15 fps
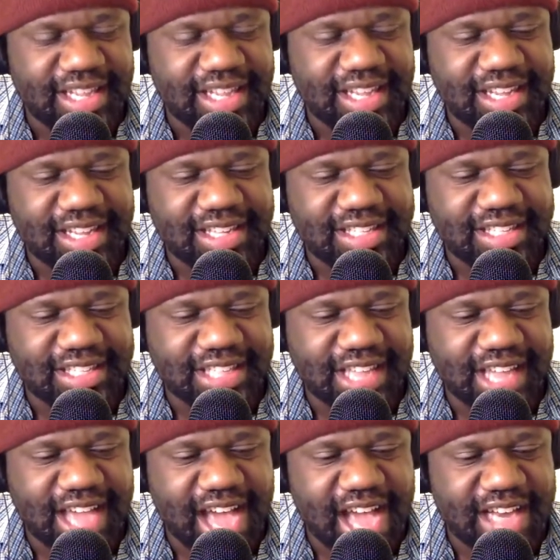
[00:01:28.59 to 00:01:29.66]
uh, since
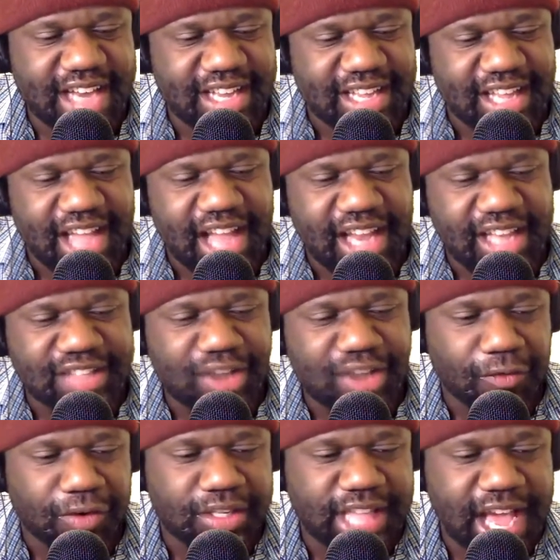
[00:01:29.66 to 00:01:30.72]
I got at least
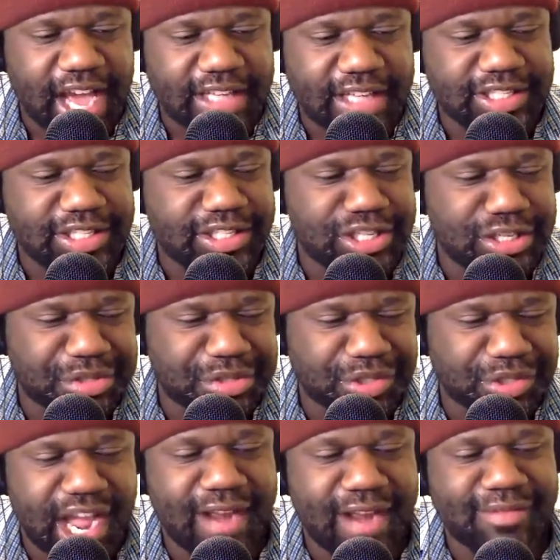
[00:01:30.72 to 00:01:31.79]
over a thousand YouTube
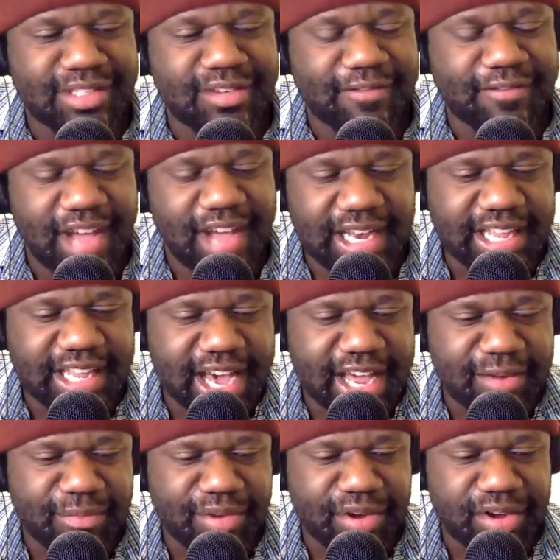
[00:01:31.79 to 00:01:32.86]
subscribers and finally
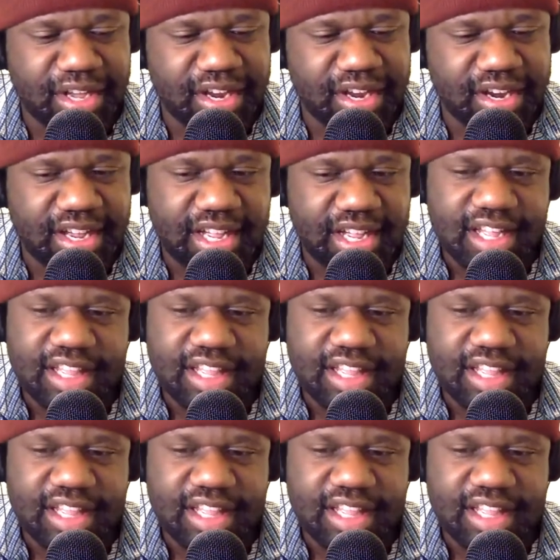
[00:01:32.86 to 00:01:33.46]
got him on here.